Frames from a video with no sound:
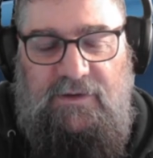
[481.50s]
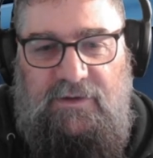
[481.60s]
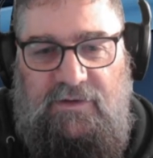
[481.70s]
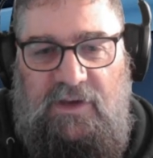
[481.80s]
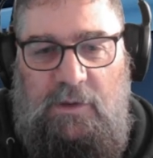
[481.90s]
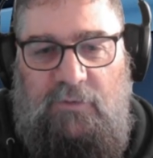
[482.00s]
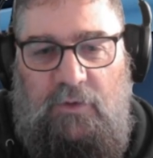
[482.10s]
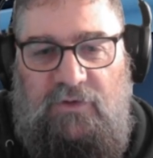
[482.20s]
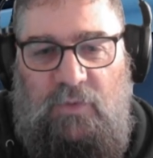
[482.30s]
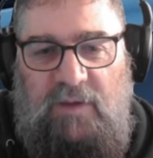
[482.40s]
See how we've
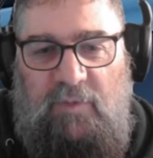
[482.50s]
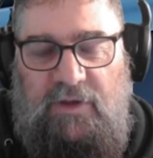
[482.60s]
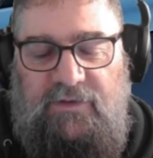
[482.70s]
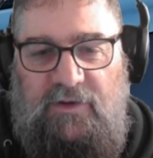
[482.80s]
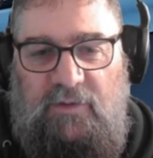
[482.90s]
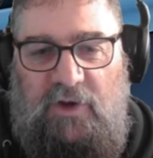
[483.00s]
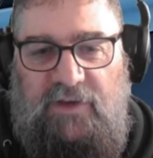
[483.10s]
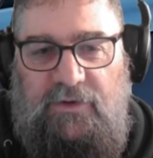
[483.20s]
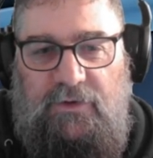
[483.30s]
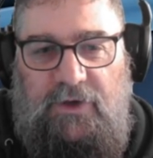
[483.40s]
got 20 pounds in the brake
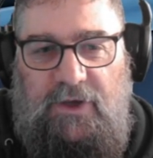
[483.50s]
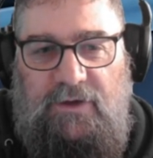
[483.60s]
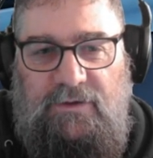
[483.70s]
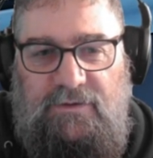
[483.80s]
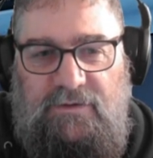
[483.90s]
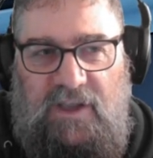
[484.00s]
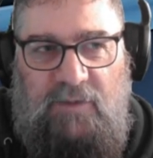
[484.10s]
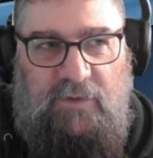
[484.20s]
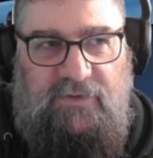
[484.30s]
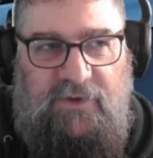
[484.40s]
cylinder now,
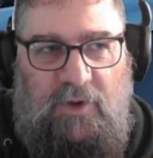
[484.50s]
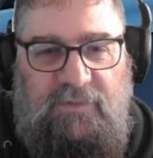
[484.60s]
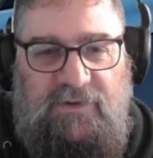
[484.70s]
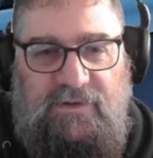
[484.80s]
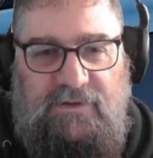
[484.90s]
and we've stopped.